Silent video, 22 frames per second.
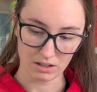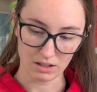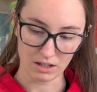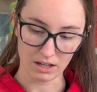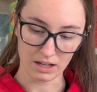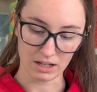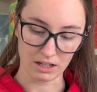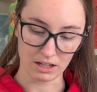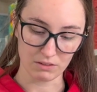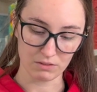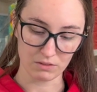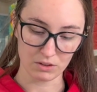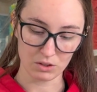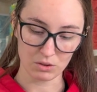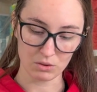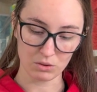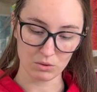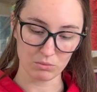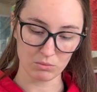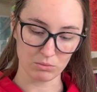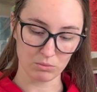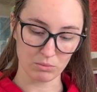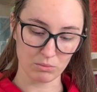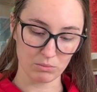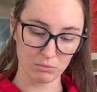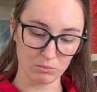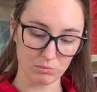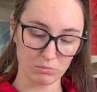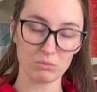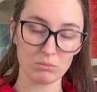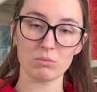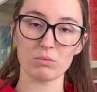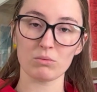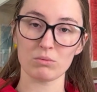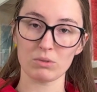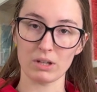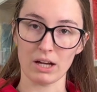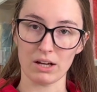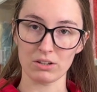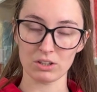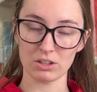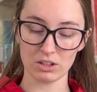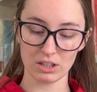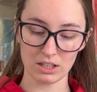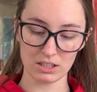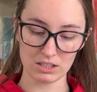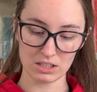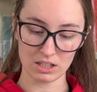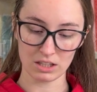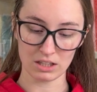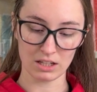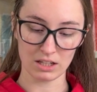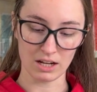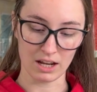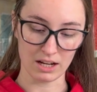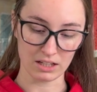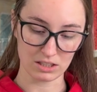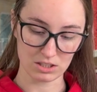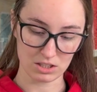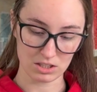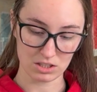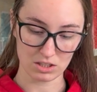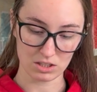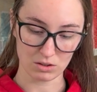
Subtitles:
And if you calculate to the next